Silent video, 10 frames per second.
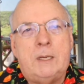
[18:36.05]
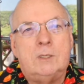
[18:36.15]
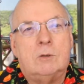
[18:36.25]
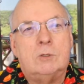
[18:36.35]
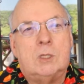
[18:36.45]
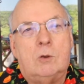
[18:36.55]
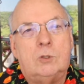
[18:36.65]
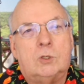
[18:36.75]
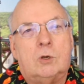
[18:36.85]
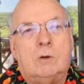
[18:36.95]
So those
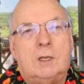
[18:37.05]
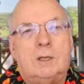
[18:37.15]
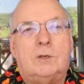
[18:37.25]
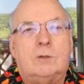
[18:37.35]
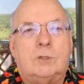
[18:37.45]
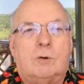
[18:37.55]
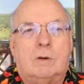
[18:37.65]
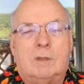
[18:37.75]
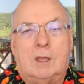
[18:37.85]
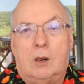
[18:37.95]
turned into sort of
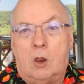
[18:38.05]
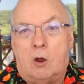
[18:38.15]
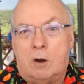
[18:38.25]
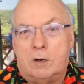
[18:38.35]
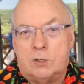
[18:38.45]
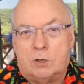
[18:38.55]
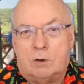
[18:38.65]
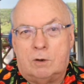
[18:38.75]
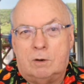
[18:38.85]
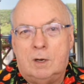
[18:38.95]
the larger,
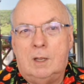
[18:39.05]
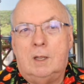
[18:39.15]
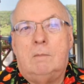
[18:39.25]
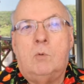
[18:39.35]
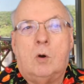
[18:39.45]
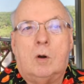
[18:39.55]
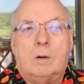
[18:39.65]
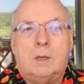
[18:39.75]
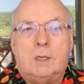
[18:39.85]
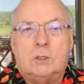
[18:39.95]
more
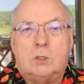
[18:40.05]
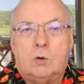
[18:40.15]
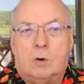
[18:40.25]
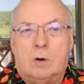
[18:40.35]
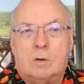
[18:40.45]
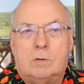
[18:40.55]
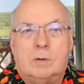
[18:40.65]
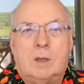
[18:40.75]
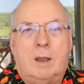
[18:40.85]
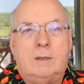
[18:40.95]
historical
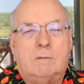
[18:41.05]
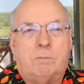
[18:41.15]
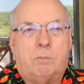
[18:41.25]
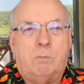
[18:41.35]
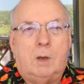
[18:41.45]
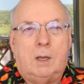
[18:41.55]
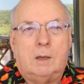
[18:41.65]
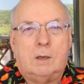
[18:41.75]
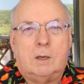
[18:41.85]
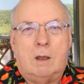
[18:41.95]
kinds of
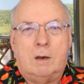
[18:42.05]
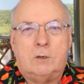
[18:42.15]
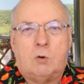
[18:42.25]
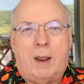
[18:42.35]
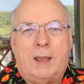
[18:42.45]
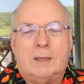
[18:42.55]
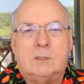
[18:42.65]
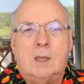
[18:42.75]
contracts.